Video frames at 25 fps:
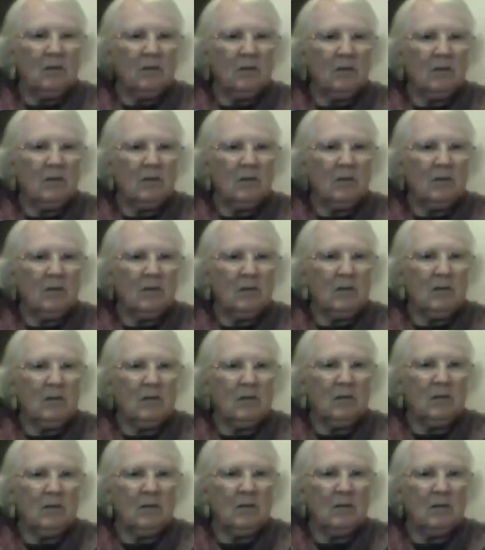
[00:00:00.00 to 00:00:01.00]

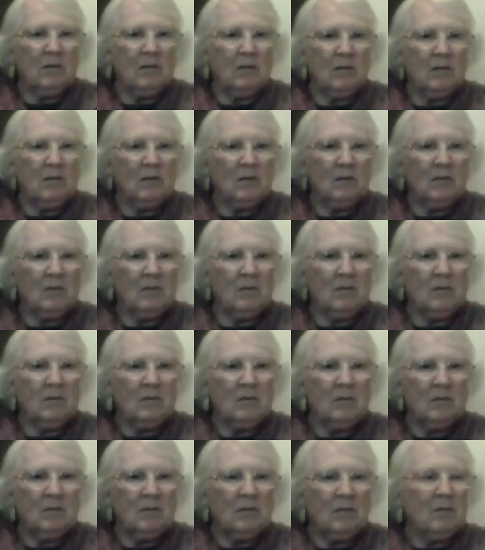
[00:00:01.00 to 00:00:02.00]

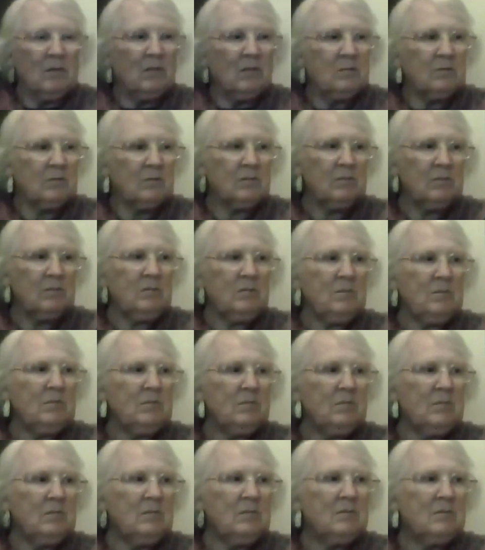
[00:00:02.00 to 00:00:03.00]

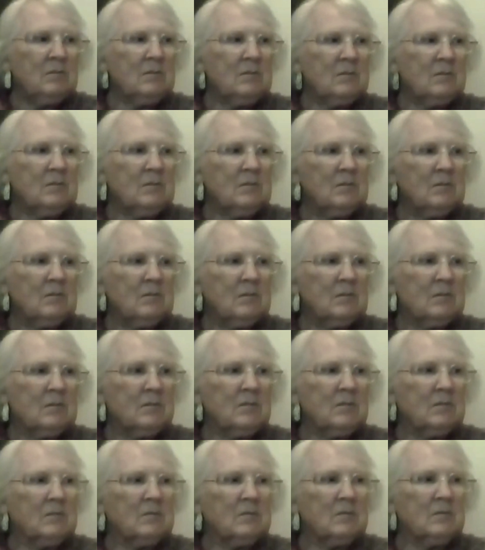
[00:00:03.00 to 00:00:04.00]

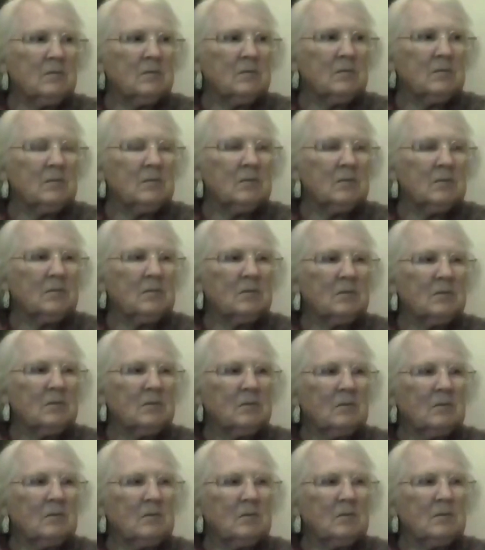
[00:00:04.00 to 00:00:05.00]

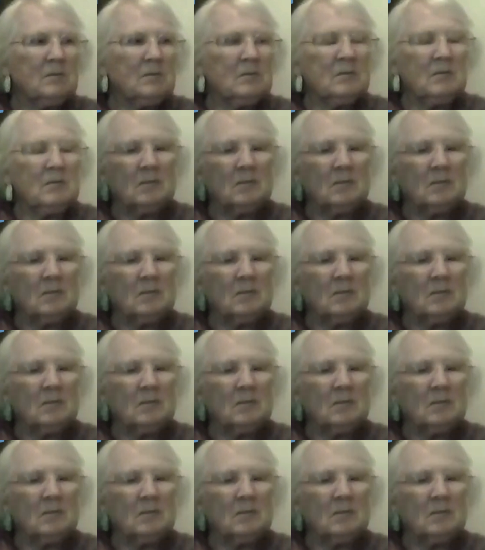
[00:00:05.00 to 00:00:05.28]
(not speaking)